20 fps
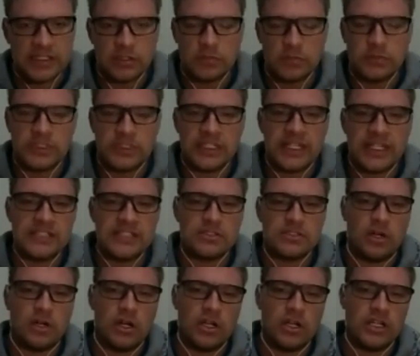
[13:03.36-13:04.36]
bit later
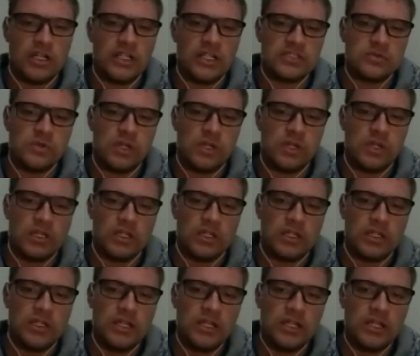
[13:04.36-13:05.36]
on as well,
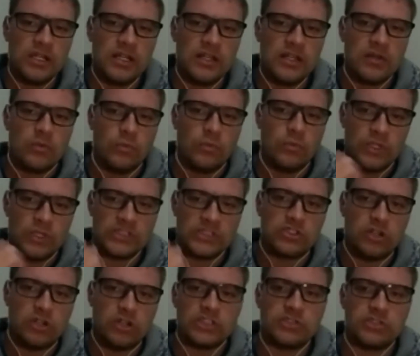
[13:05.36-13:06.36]
was
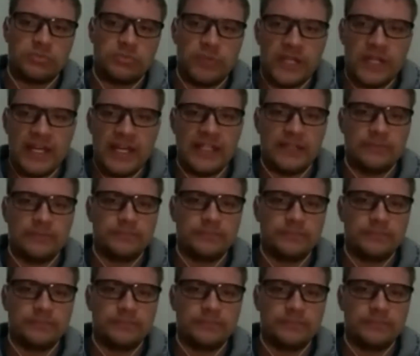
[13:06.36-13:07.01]
God's plan.